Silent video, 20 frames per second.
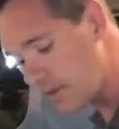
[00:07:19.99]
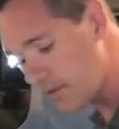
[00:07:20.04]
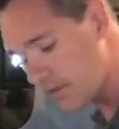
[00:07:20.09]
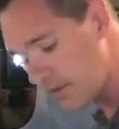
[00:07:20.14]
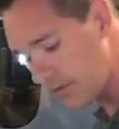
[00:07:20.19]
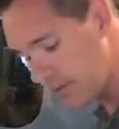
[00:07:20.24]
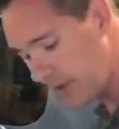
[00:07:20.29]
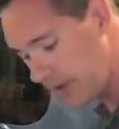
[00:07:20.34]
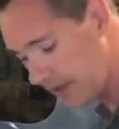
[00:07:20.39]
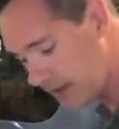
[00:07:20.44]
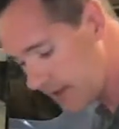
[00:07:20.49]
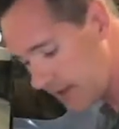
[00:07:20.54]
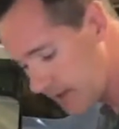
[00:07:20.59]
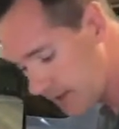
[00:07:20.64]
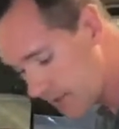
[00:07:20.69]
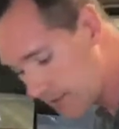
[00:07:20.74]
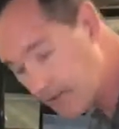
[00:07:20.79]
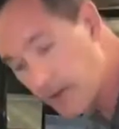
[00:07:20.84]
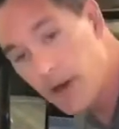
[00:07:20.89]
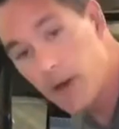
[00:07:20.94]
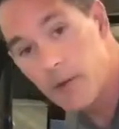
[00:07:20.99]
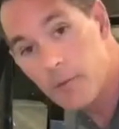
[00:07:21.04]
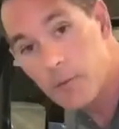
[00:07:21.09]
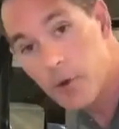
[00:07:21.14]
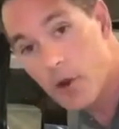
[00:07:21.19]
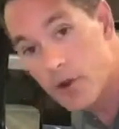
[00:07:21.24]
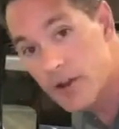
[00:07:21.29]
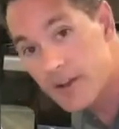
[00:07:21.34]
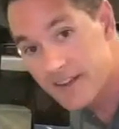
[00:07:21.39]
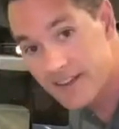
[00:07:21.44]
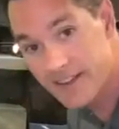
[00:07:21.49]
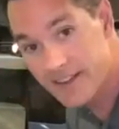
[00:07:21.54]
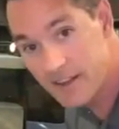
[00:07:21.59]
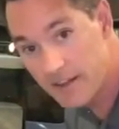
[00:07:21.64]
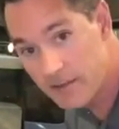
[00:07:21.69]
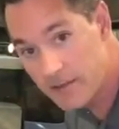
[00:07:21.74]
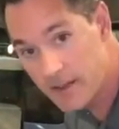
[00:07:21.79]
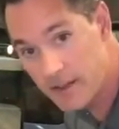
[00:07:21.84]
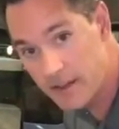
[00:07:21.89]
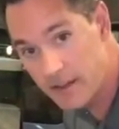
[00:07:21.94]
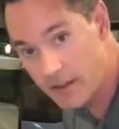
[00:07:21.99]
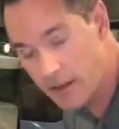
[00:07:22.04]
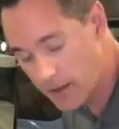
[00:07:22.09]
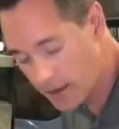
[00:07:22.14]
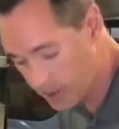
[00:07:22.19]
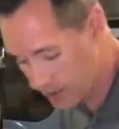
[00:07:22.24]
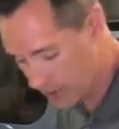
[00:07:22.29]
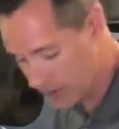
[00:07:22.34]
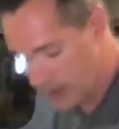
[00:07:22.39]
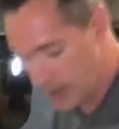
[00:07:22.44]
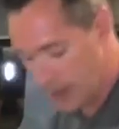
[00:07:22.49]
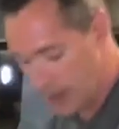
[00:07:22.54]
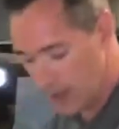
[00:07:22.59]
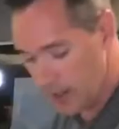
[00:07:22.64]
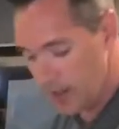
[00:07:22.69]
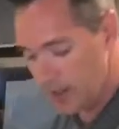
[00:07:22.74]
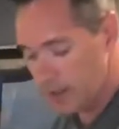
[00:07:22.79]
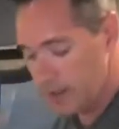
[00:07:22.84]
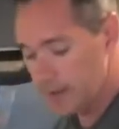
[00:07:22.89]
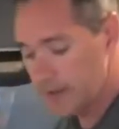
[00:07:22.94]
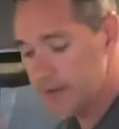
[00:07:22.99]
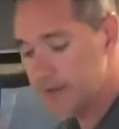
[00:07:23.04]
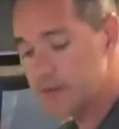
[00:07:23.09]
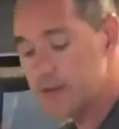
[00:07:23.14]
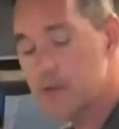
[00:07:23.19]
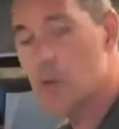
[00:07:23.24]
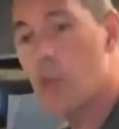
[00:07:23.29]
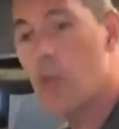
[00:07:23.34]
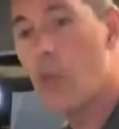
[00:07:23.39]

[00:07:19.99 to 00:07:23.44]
Speaking of productivity though, this is